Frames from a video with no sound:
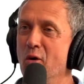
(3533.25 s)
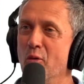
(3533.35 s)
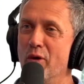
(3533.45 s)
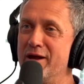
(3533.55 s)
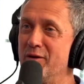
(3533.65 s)

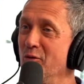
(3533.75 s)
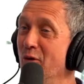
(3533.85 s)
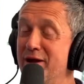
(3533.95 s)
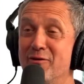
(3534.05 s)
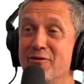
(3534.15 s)

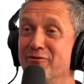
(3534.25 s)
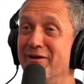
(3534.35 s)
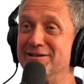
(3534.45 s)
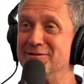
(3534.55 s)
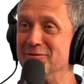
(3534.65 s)
We grew
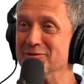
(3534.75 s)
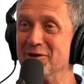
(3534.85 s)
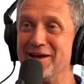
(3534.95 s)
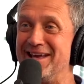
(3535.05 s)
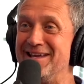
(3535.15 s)
vegetables.
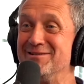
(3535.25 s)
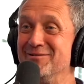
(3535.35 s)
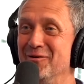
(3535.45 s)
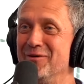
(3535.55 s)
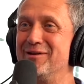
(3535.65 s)
I kid you
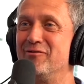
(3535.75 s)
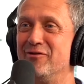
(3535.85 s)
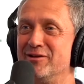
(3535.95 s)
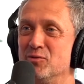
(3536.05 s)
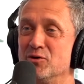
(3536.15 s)
not. We grew
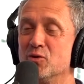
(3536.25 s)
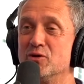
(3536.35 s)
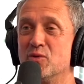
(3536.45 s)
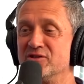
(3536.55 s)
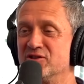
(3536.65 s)
vegetables,
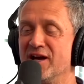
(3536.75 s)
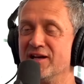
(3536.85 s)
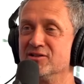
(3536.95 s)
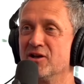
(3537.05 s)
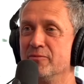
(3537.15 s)
which were
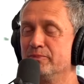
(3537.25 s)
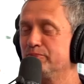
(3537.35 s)
insane. So